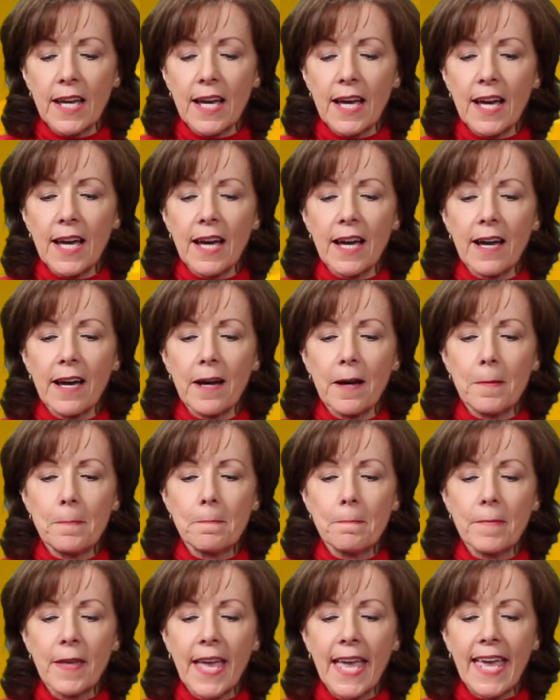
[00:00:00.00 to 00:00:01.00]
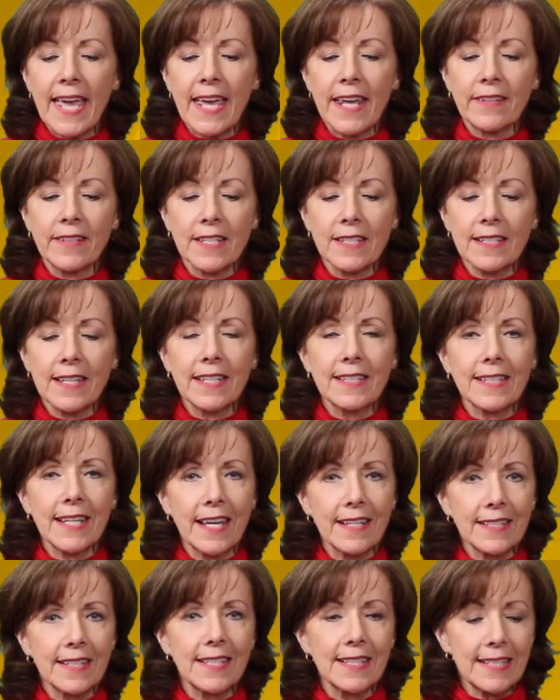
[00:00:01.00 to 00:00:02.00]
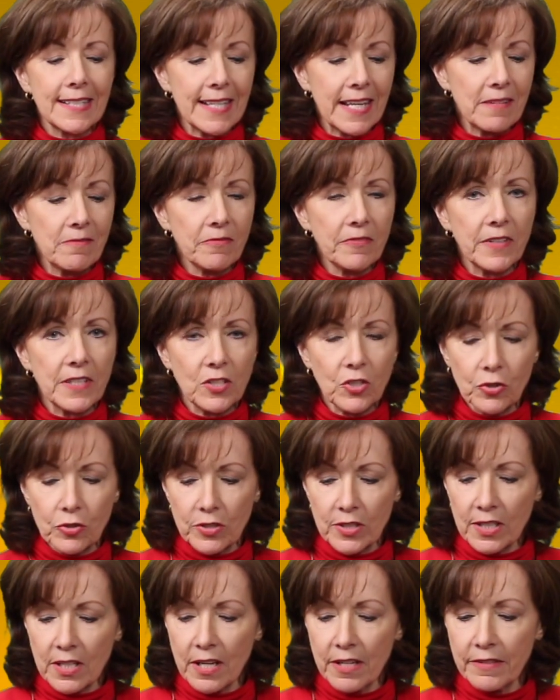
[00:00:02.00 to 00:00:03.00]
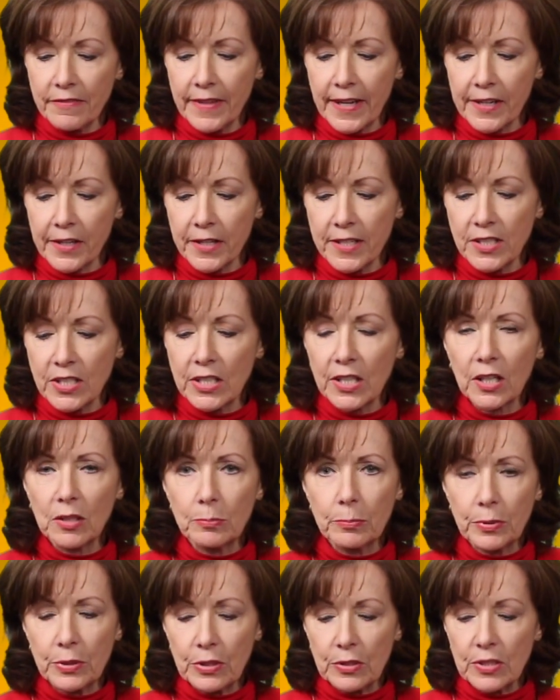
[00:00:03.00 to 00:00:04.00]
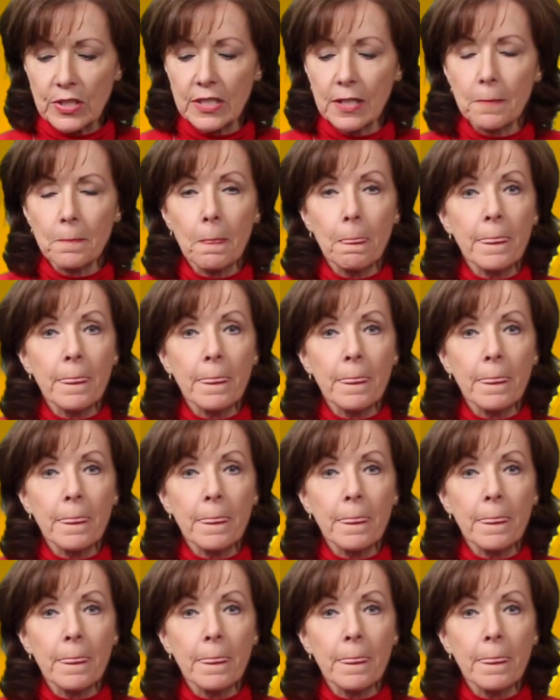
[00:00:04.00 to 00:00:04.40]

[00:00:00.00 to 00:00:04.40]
and it has the same features of our adult boots.